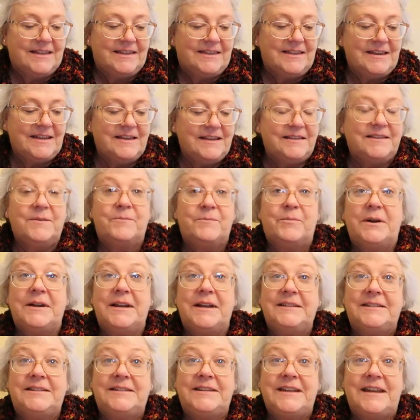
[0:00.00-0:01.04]
the, the
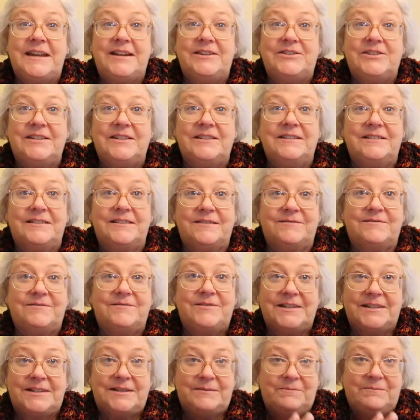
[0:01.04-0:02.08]
pronunciations,
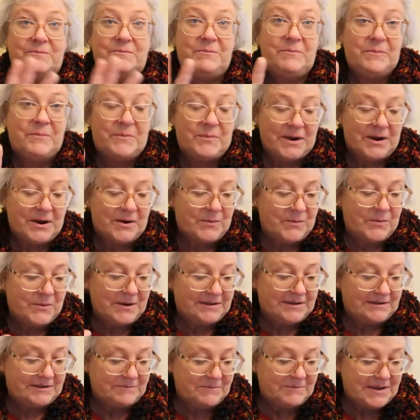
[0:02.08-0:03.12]
just bear
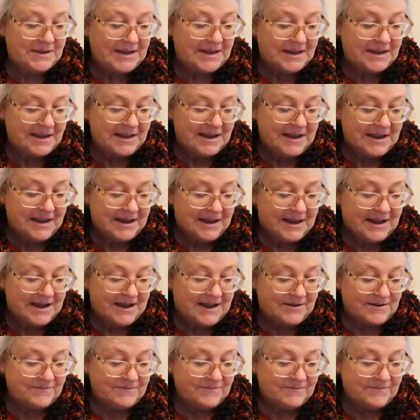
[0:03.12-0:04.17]
with me
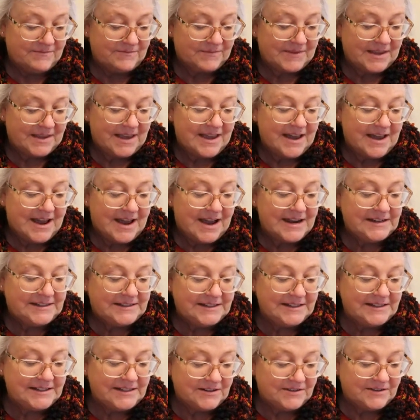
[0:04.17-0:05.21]
um, I
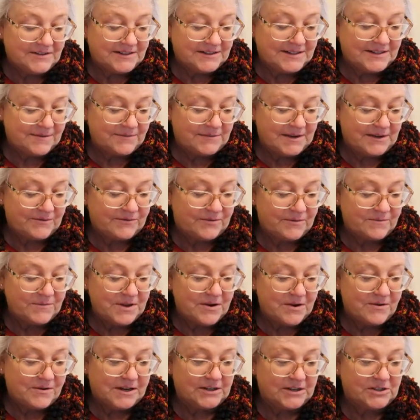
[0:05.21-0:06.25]
did learn something from
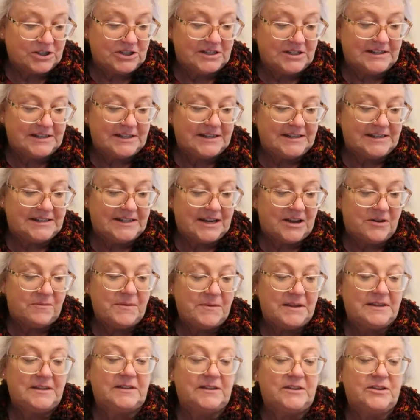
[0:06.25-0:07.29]
Yoka. She did tell
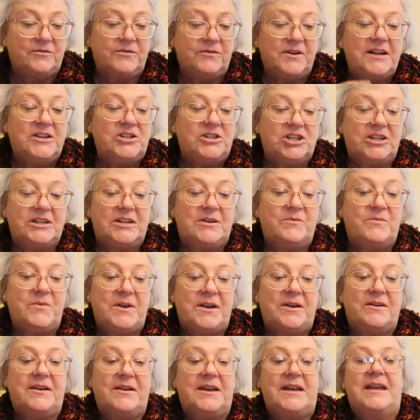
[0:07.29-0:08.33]
me that the region that
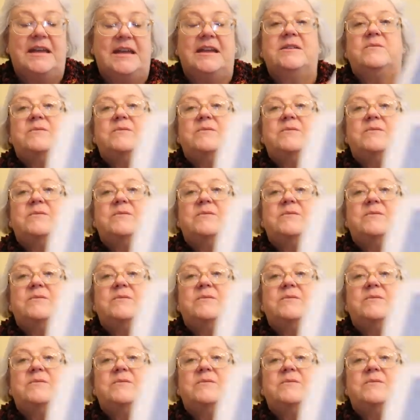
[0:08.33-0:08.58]
we are in,